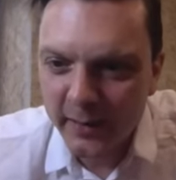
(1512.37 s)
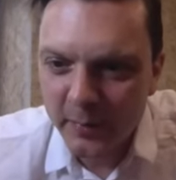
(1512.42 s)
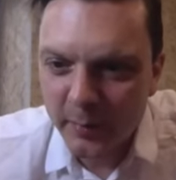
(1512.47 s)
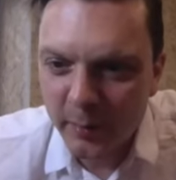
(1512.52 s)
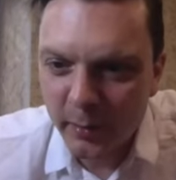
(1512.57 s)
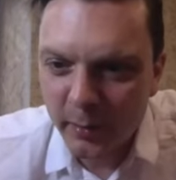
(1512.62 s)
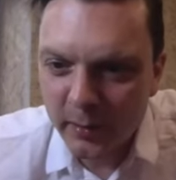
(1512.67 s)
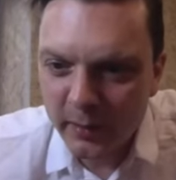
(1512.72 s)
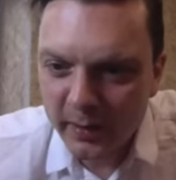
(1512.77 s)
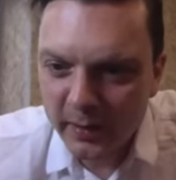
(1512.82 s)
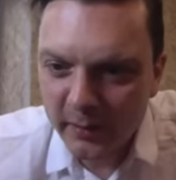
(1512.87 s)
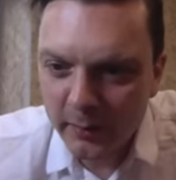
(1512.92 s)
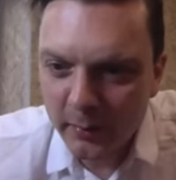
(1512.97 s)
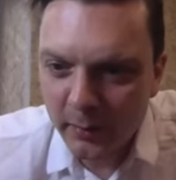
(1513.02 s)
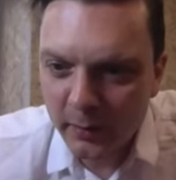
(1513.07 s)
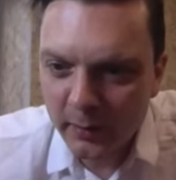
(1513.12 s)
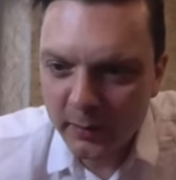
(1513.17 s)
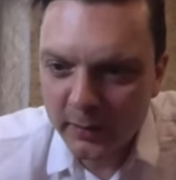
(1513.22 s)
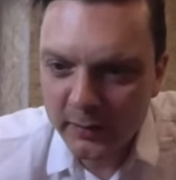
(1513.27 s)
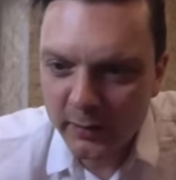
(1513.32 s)
Berlin,
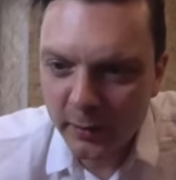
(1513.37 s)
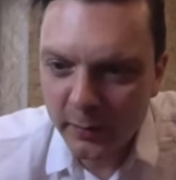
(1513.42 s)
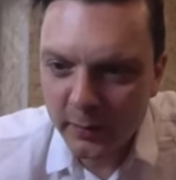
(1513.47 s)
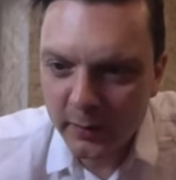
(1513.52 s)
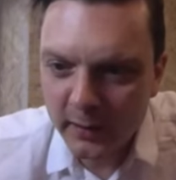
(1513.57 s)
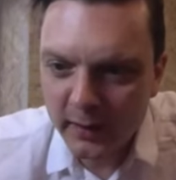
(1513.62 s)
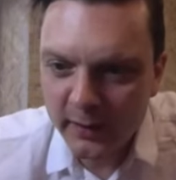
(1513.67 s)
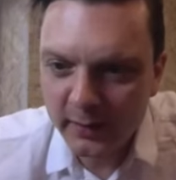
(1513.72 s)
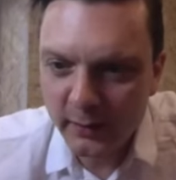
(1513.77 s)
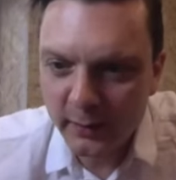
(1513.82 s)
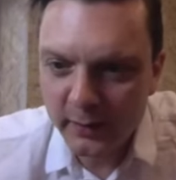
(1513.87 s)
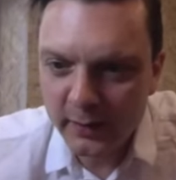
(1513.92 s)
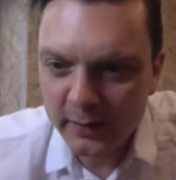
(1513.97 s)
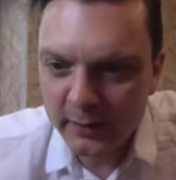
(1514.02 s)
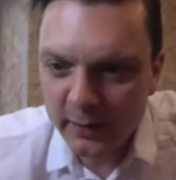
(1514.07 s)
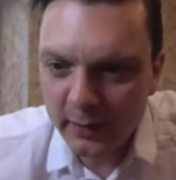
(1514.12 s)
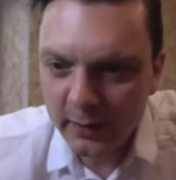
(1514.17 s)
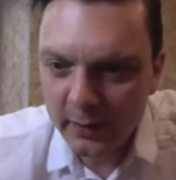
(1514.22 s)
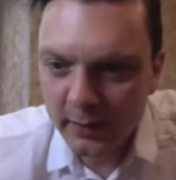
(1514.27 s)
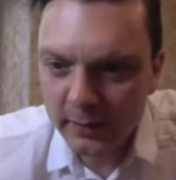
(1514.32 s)
Germany,
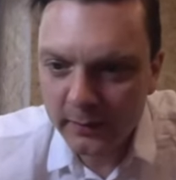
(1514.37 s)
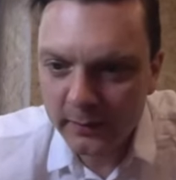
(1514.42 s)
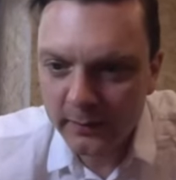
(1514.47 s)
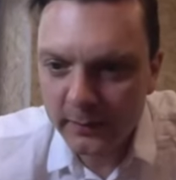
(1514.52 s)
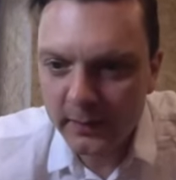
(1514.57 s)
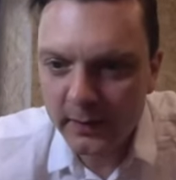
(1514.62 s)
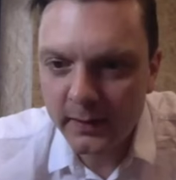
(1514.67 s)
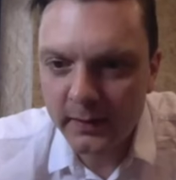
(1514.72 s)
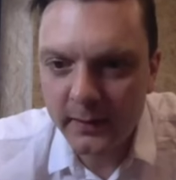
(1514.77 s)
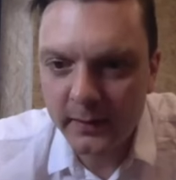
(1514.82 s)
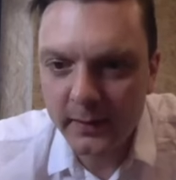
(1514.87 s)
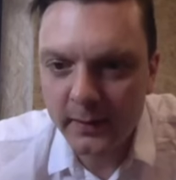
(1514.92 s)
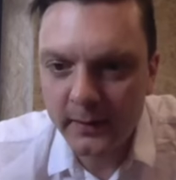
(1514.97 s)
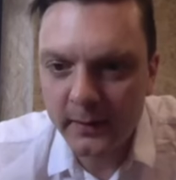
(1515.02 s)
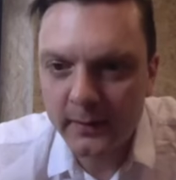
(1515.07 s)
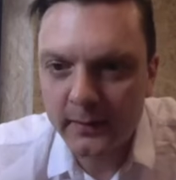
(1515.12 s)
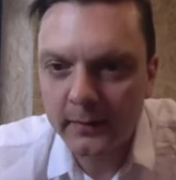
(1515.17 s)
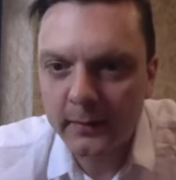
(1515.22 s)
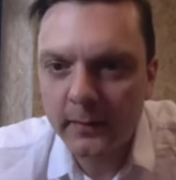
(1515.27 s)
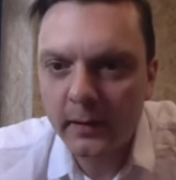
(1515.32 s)
Indonesia.
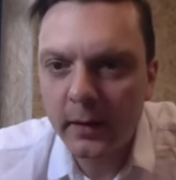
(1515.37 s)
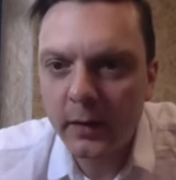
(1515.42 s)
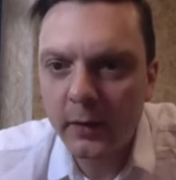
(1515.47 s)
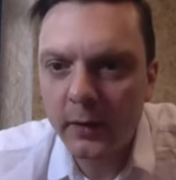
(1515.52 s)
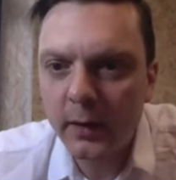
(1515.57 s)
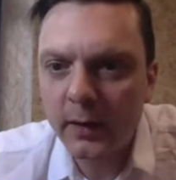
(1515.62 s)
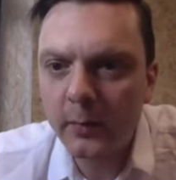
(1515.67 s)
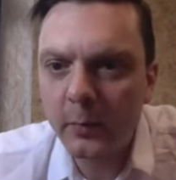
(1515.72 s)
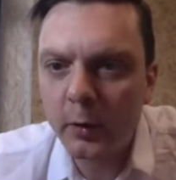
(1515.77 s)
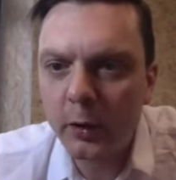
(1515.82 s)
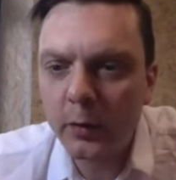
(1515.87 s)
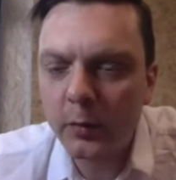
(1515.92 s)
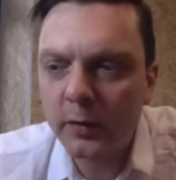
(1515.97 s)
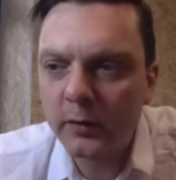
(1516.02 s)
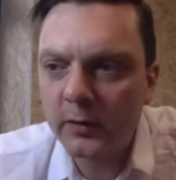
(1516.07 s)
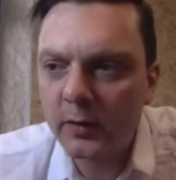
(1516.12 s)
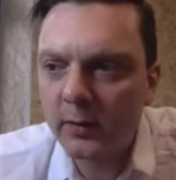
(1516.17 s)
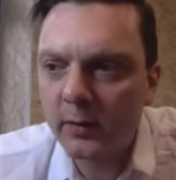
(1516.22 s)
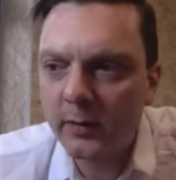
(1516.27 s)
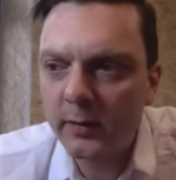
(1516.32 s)
Yeah. Are there any more
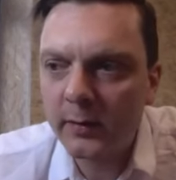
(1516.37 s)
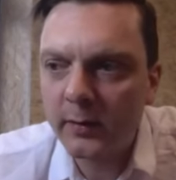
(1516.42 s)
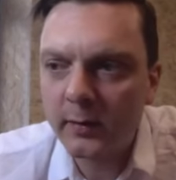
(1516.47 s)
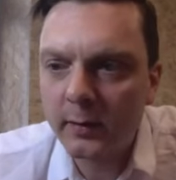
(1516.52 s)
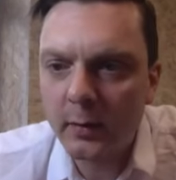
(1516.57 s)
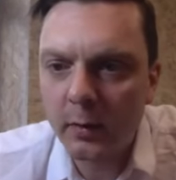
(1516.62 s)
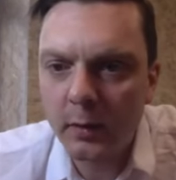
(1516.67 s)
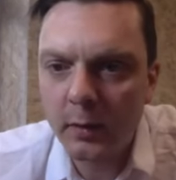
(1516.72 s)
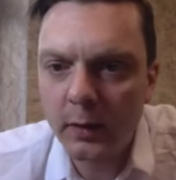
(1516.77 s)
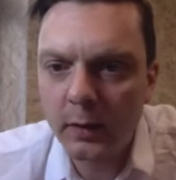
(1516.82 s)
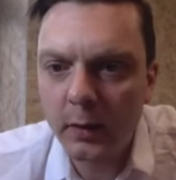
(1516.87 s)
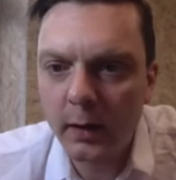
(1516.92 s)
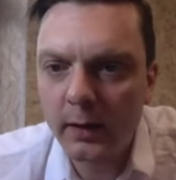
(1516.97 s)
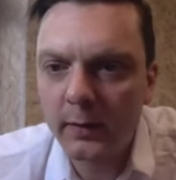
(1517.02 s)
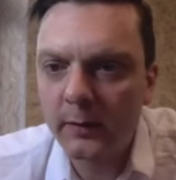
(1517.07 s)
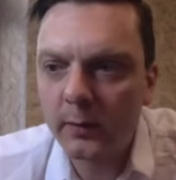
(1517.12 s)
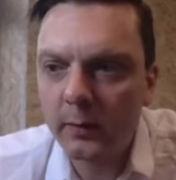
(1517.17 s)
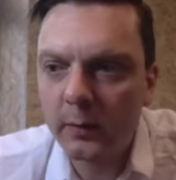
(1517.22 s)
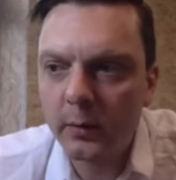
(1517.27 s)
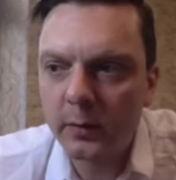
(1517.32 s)
questions, Corey? You
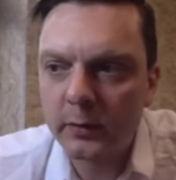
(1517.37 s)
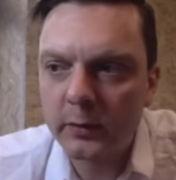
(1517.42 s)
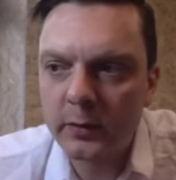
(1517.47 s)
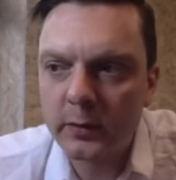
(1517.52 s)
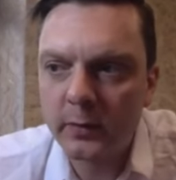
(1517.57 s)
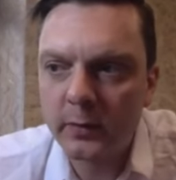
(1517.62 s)
had some questions?